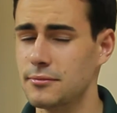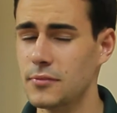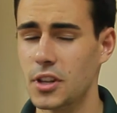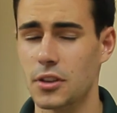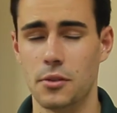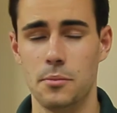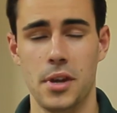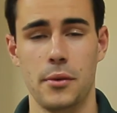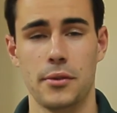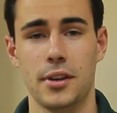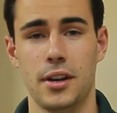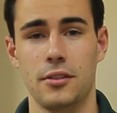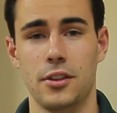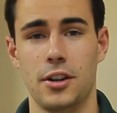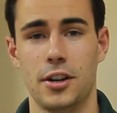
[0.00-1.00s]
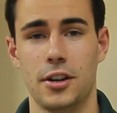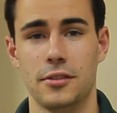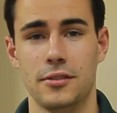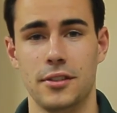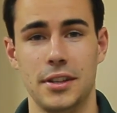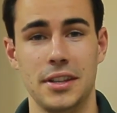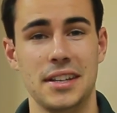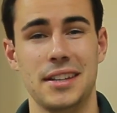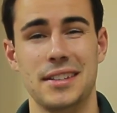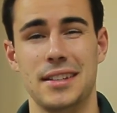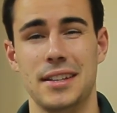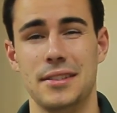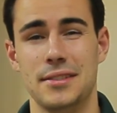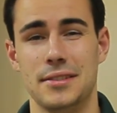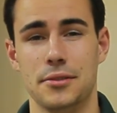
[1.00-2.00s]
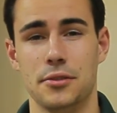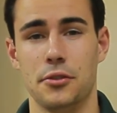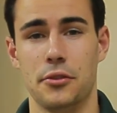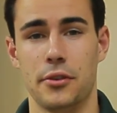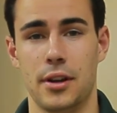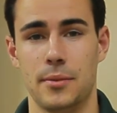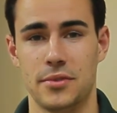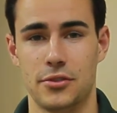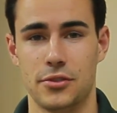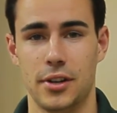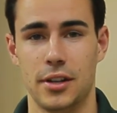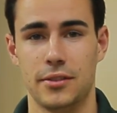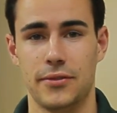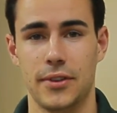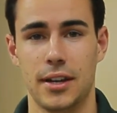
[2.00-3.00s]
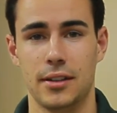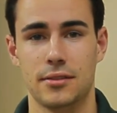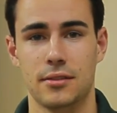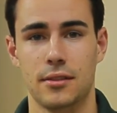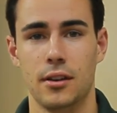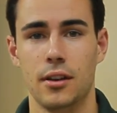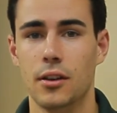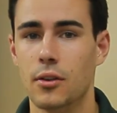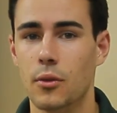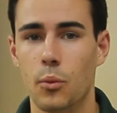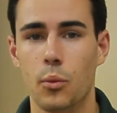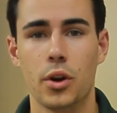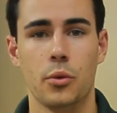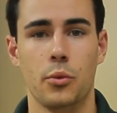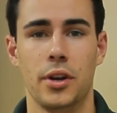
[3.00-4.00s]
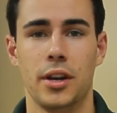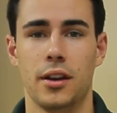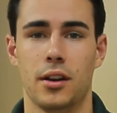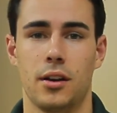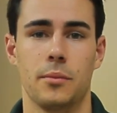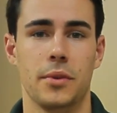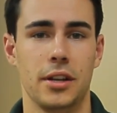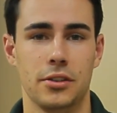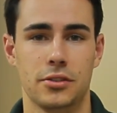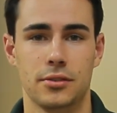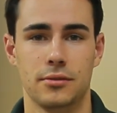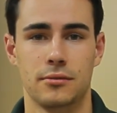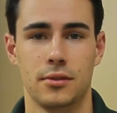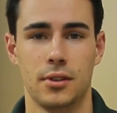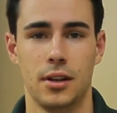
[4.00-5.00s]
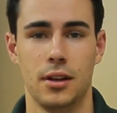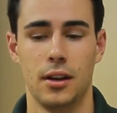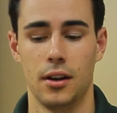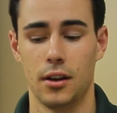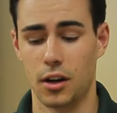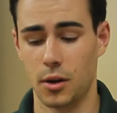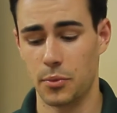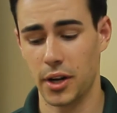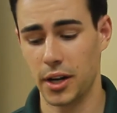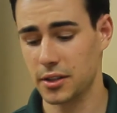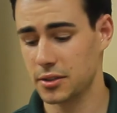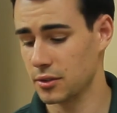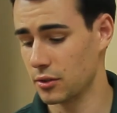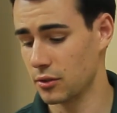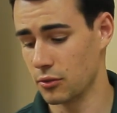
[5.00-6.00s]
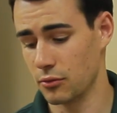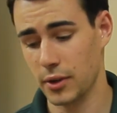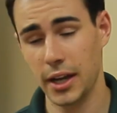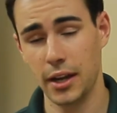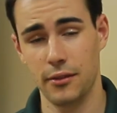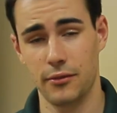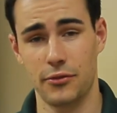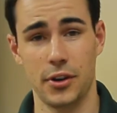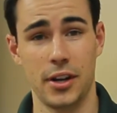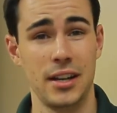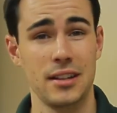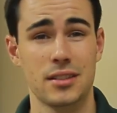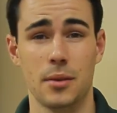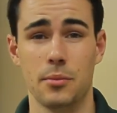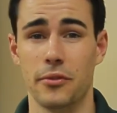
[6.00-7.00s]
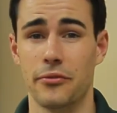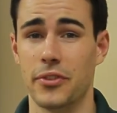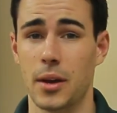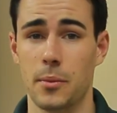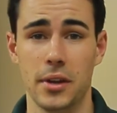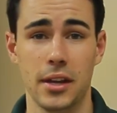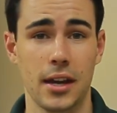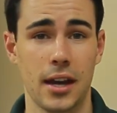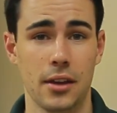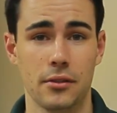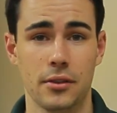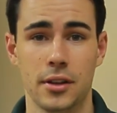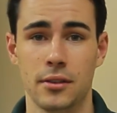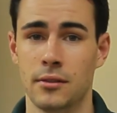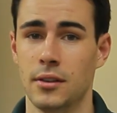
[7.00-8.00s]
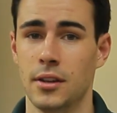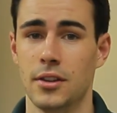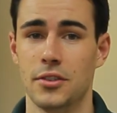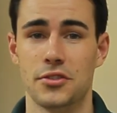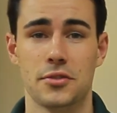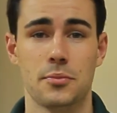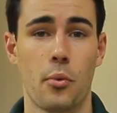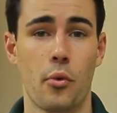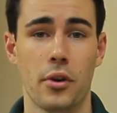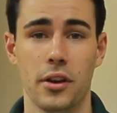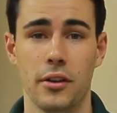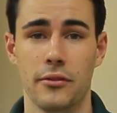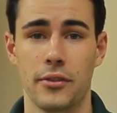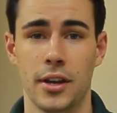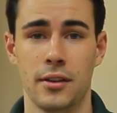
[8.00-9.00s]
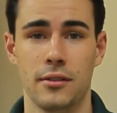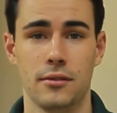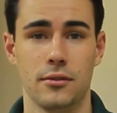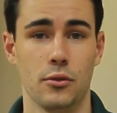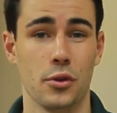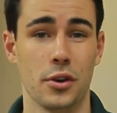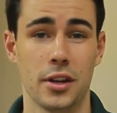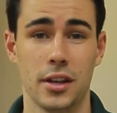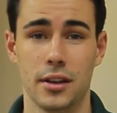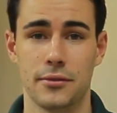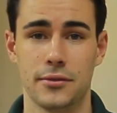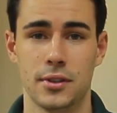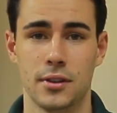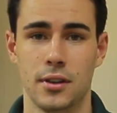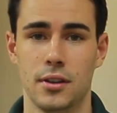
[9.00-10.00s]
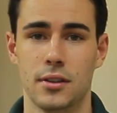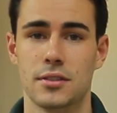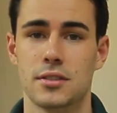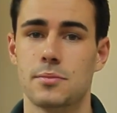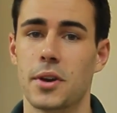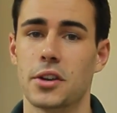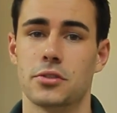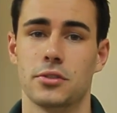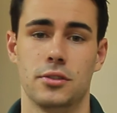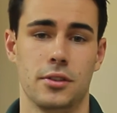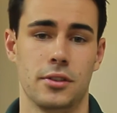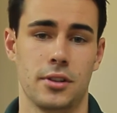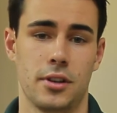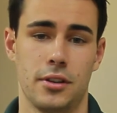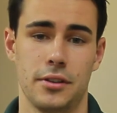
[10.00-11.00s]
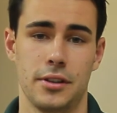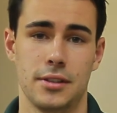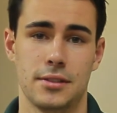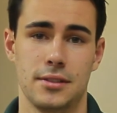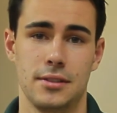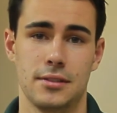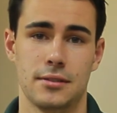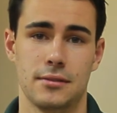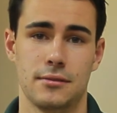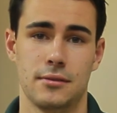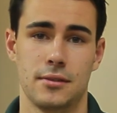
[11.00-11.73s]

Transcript: they're made without lard, and they contain 0 grams of trans fats. What a winning combination. Our products are great for any type of family gathering, sporting event, or gift, especially during the holiday season.